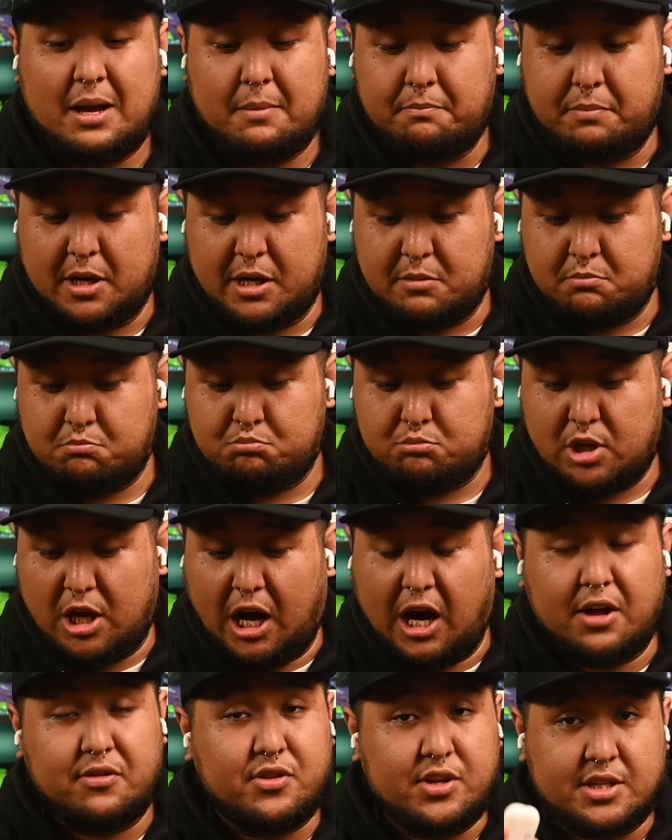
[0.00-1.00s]
But
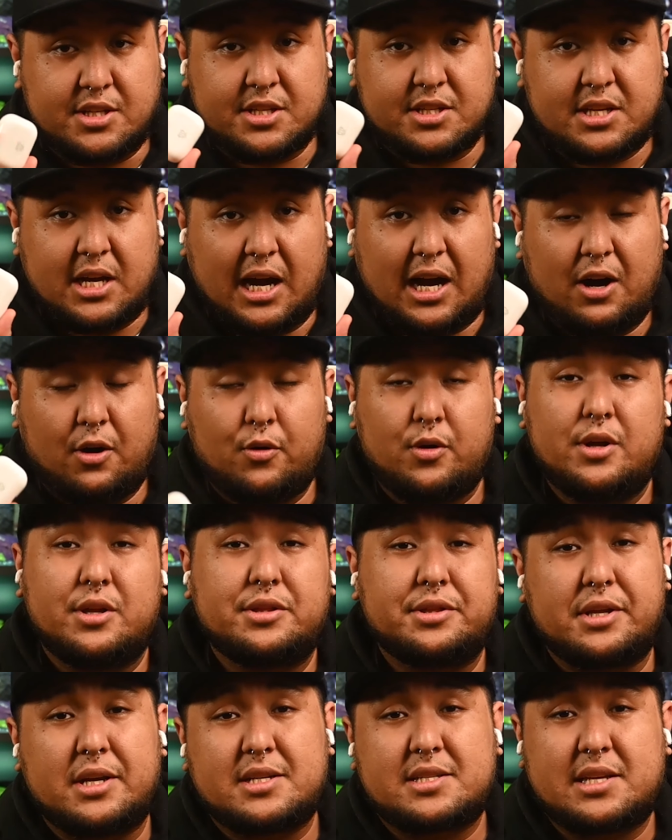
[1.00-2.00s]
yeah, this is how
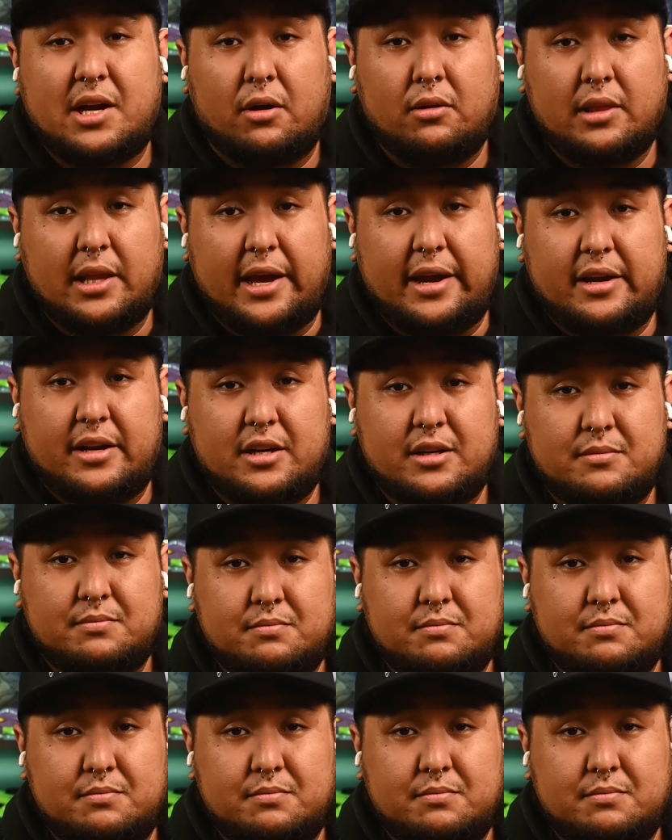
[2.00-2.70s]
they sound like.